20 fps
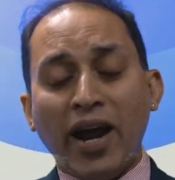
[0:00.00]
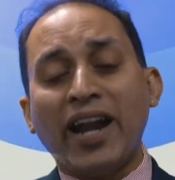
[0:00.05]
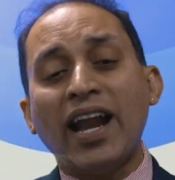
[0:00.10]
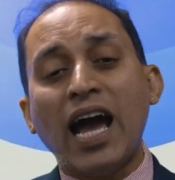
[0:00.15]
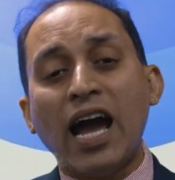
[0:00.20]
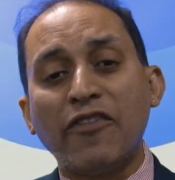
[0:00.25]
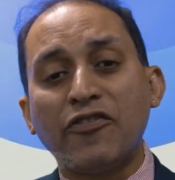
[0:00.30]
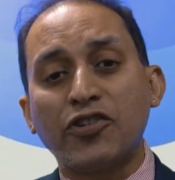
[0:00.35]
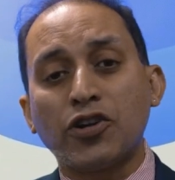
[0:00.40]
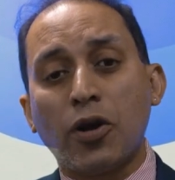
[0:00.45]

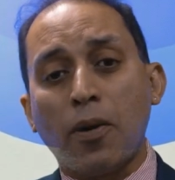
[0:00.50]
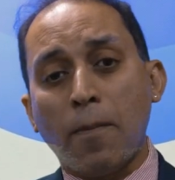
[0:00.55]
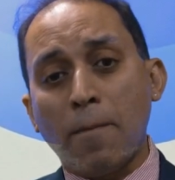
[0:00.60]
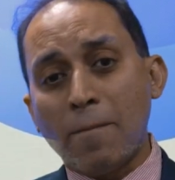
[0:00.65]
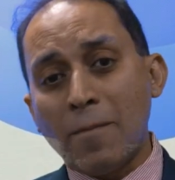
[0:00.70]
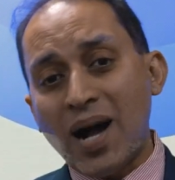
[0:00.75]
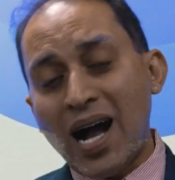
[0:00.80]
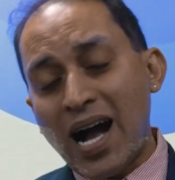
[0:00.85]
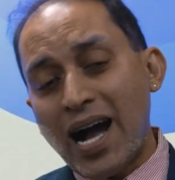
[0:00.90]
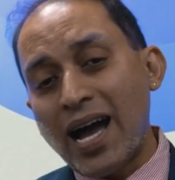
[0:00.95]
after
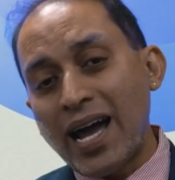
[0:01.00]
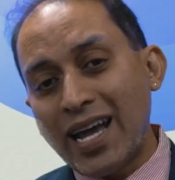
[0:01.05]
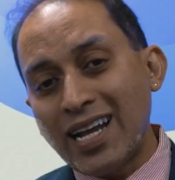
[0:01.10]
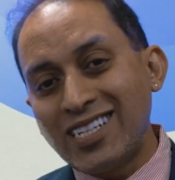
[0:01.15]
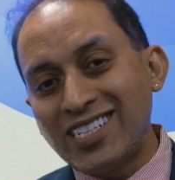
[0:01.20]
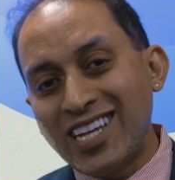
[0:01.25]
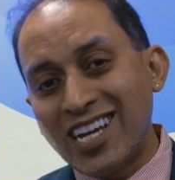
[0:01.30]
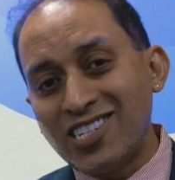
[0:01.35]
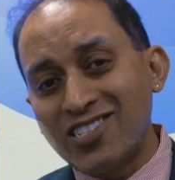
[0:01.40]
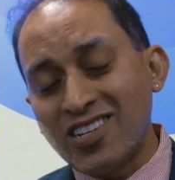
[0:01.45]
my
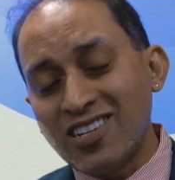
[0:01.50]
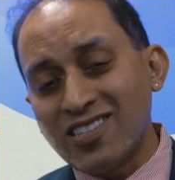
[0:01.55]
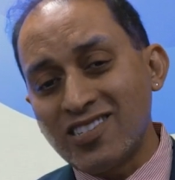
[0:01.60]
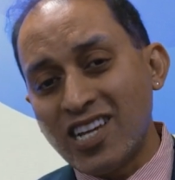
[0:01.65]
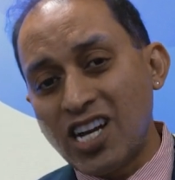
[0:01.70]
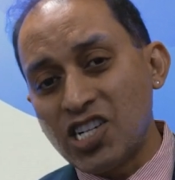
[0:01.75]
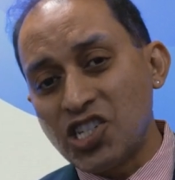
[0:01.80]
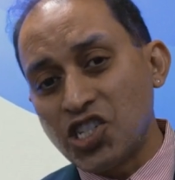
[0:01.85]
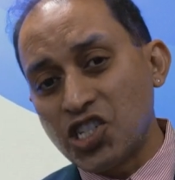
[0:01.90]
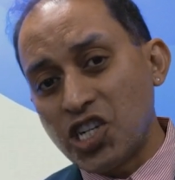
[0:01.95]
teaching
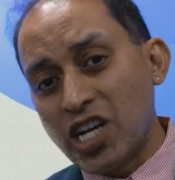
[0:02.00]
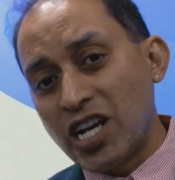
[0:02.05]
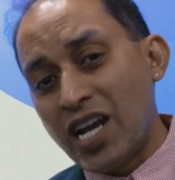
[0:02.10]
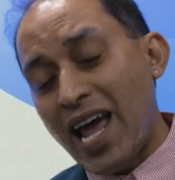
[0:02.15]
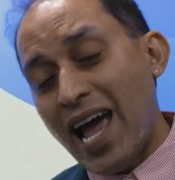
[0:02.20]
session